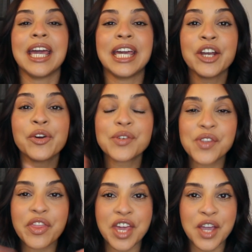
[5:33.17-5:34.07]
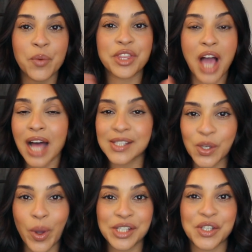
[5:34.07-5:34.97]
Here's the thing with
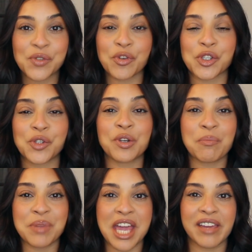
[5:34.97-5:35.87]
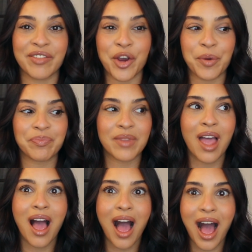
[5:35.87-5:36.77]
consequences for student behavior.
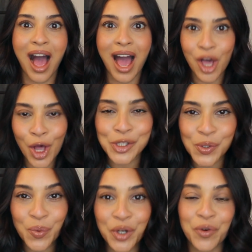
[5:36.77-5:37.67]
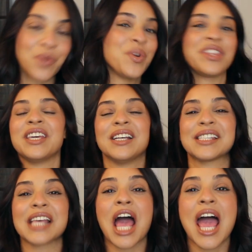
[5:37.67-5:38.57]
I also agree with this.
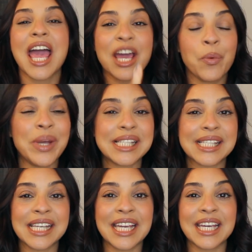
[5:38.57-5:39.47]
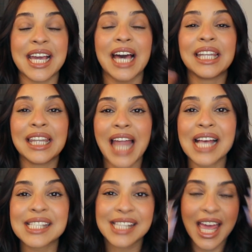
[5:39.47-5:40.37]
We see
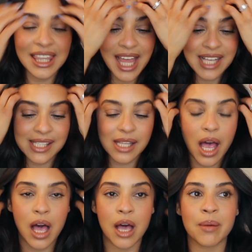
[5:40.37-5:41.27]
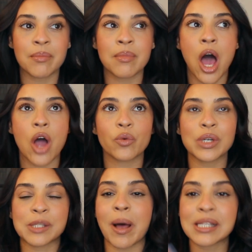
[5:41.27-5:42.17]
less and less
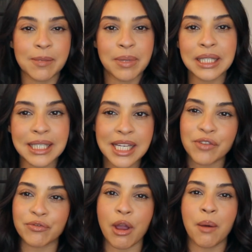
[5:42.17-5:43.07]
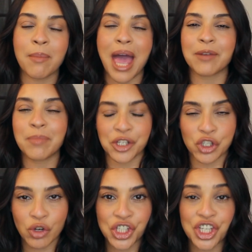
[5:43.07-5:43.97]
responsibility from
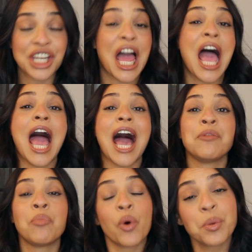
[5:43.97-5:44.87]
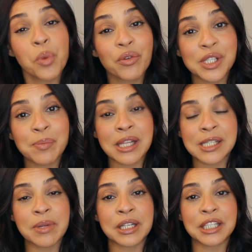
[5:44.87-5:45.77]
administration and more
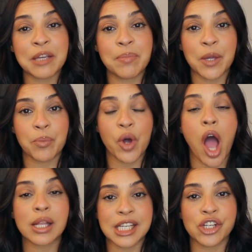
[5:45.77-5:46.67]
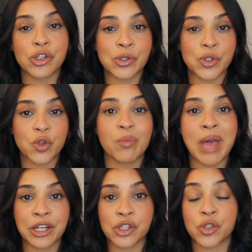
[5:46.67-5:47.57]
responsibility being put on teachers to
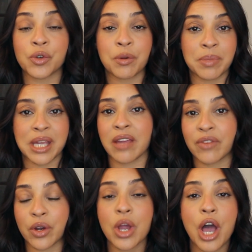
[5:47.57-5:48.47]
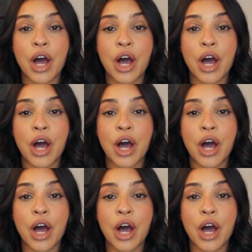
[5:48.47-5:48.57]
manage student behavior.